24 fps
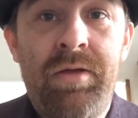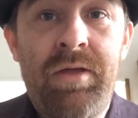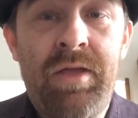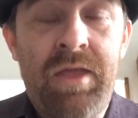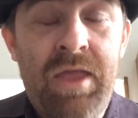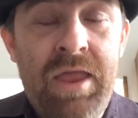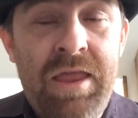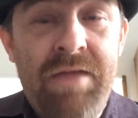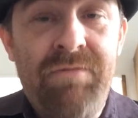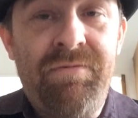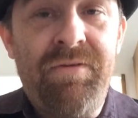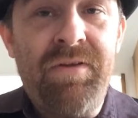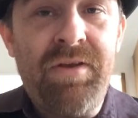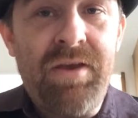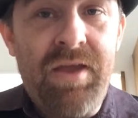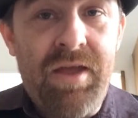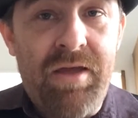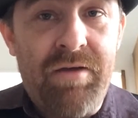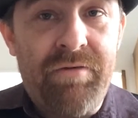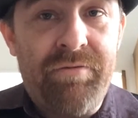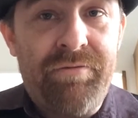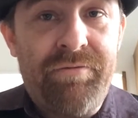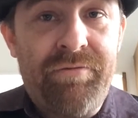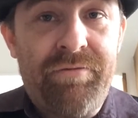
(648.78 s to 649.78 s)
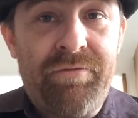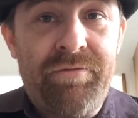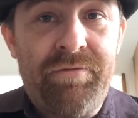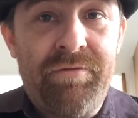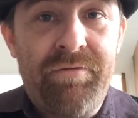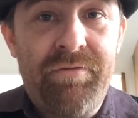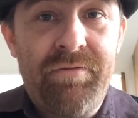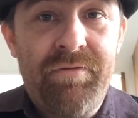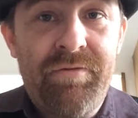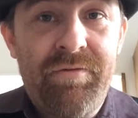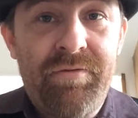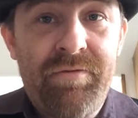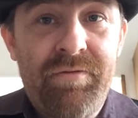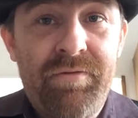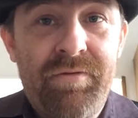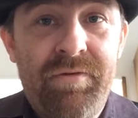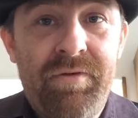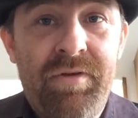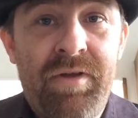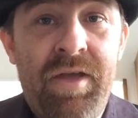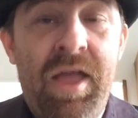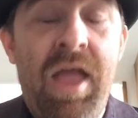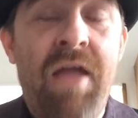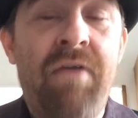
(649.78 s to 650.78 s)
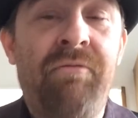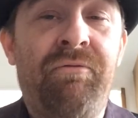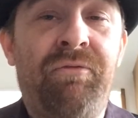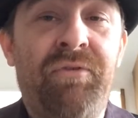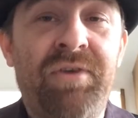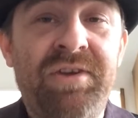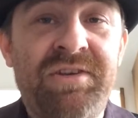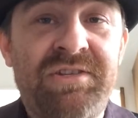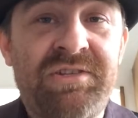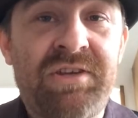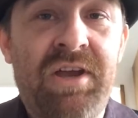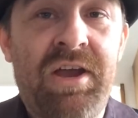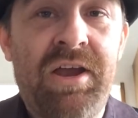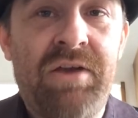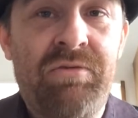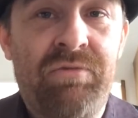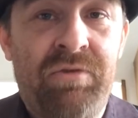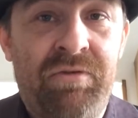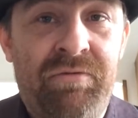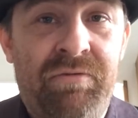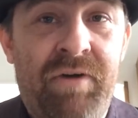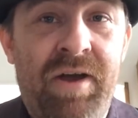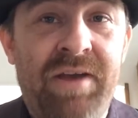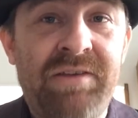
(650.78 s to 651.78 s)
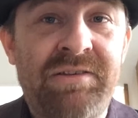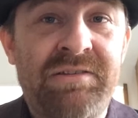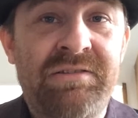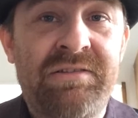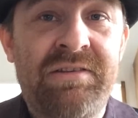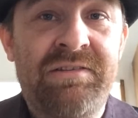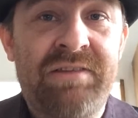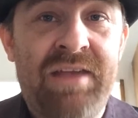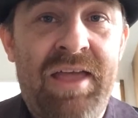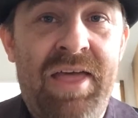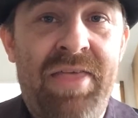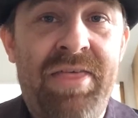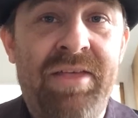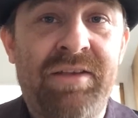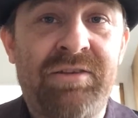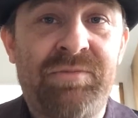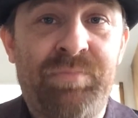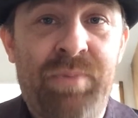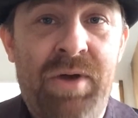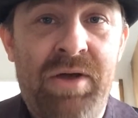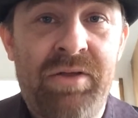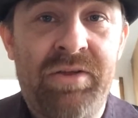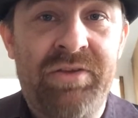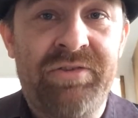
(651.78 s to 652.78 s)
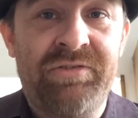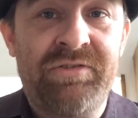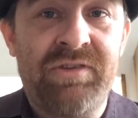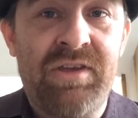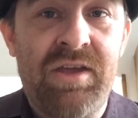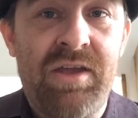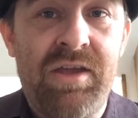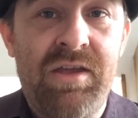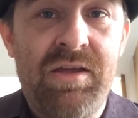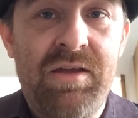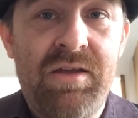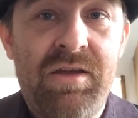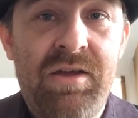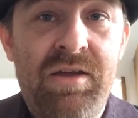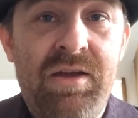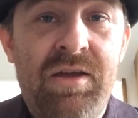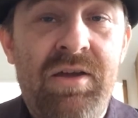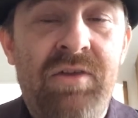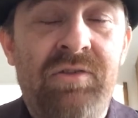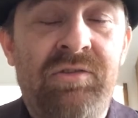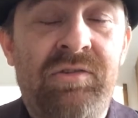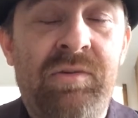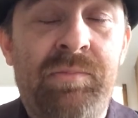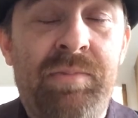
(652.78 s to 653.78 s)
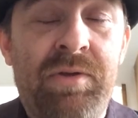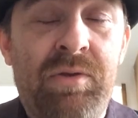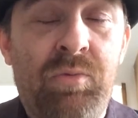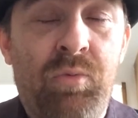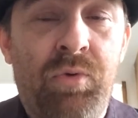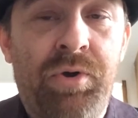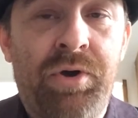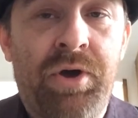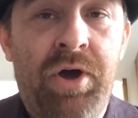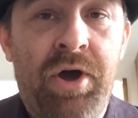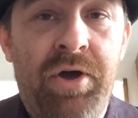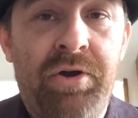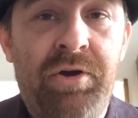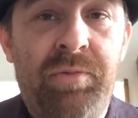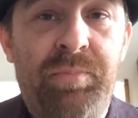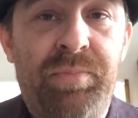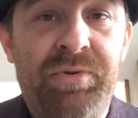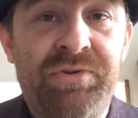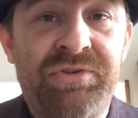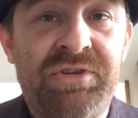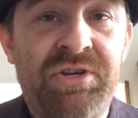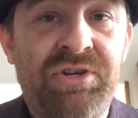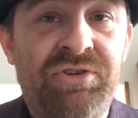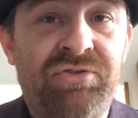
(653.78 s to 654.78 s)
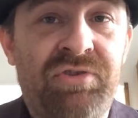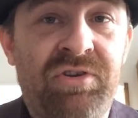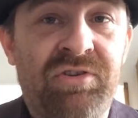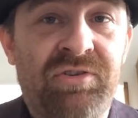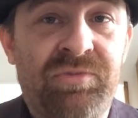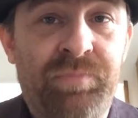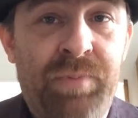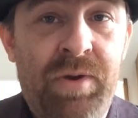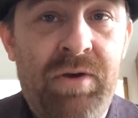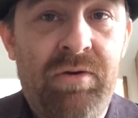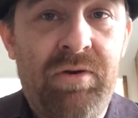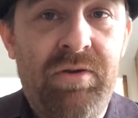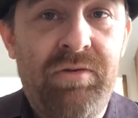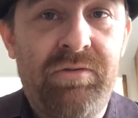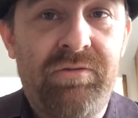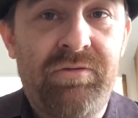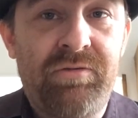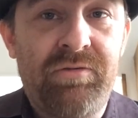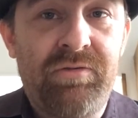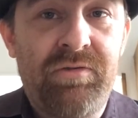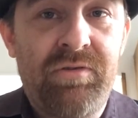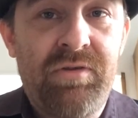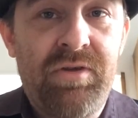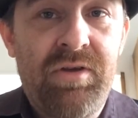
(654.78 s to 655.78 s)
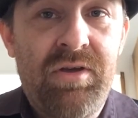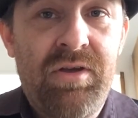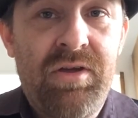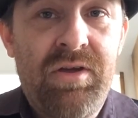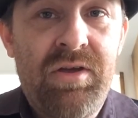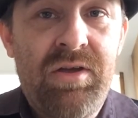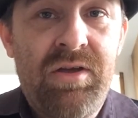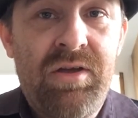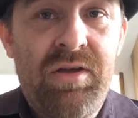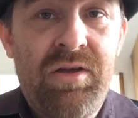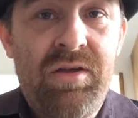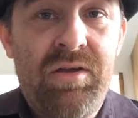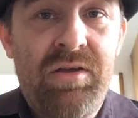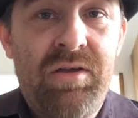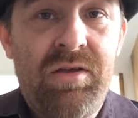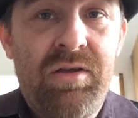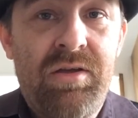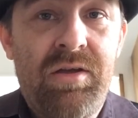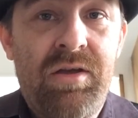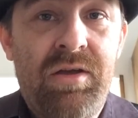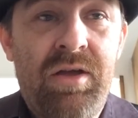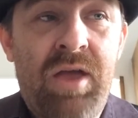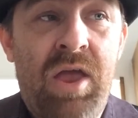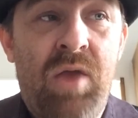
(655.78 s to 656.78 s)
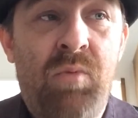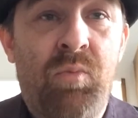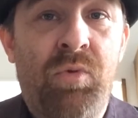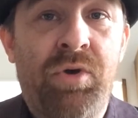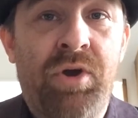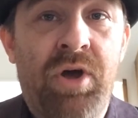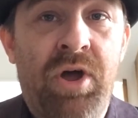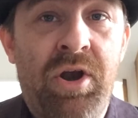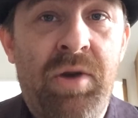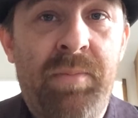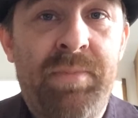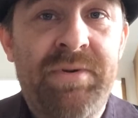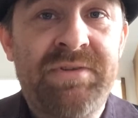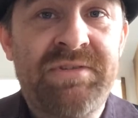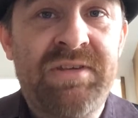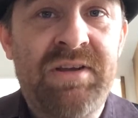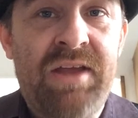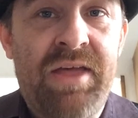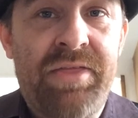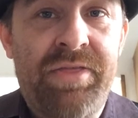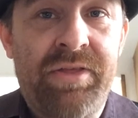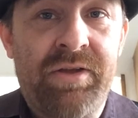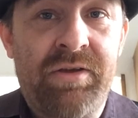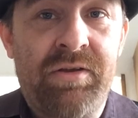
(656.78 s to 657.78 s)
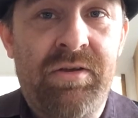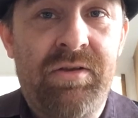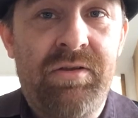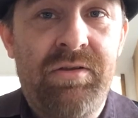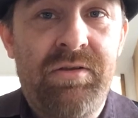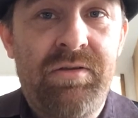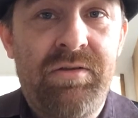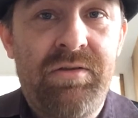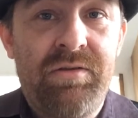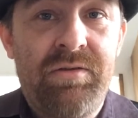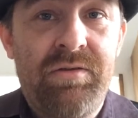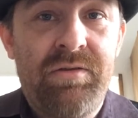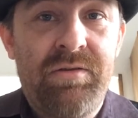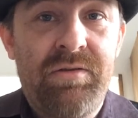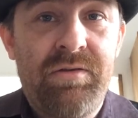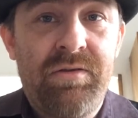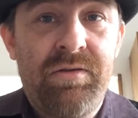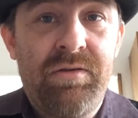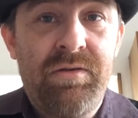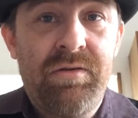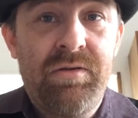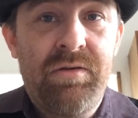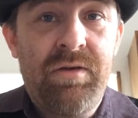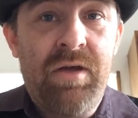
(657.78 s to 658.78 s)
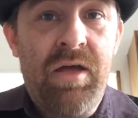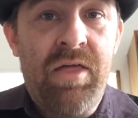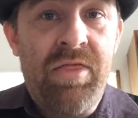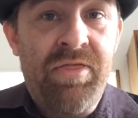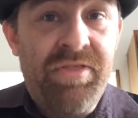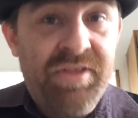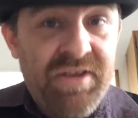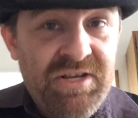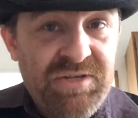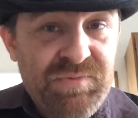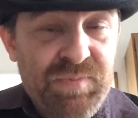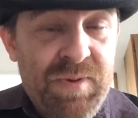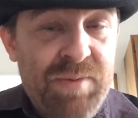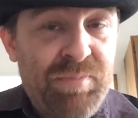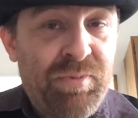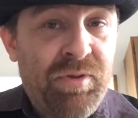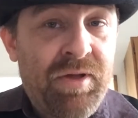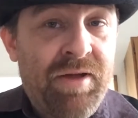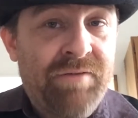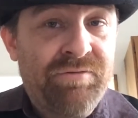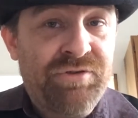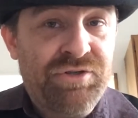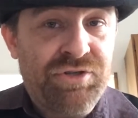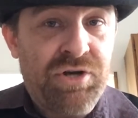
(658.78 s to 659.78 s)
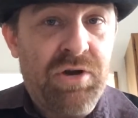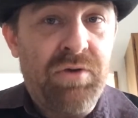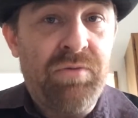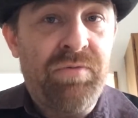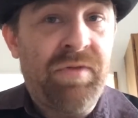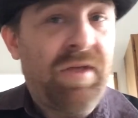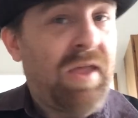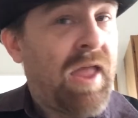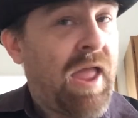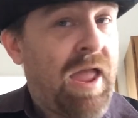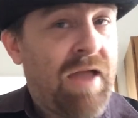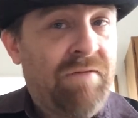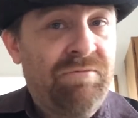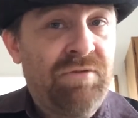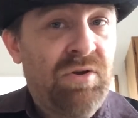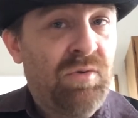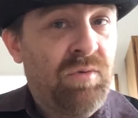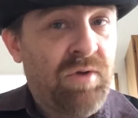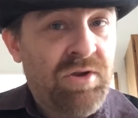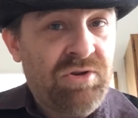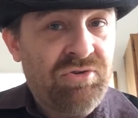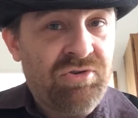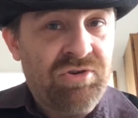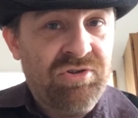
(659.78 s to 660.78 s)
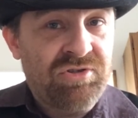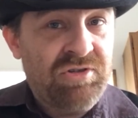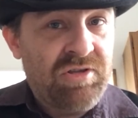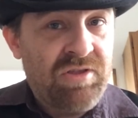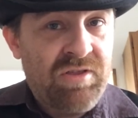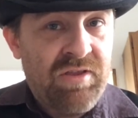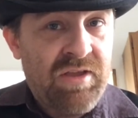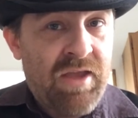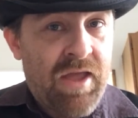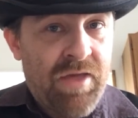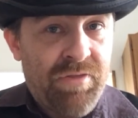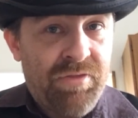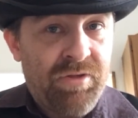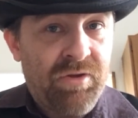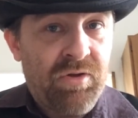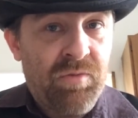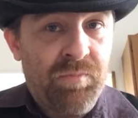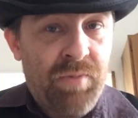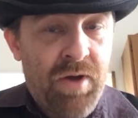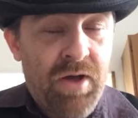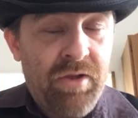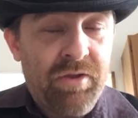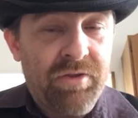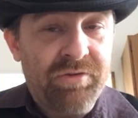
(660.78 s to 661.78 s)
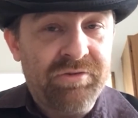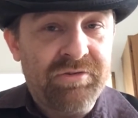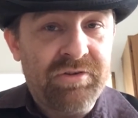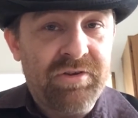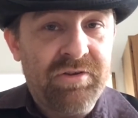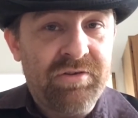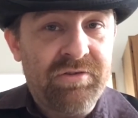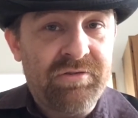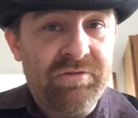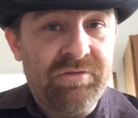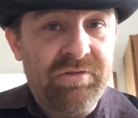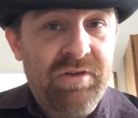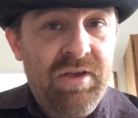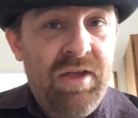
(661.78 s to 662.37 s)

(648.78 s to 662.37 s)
Even if every site revises its ethics policy to be 100% transparent and 100% ethical, these people have shown they have no interest in the ethical policies,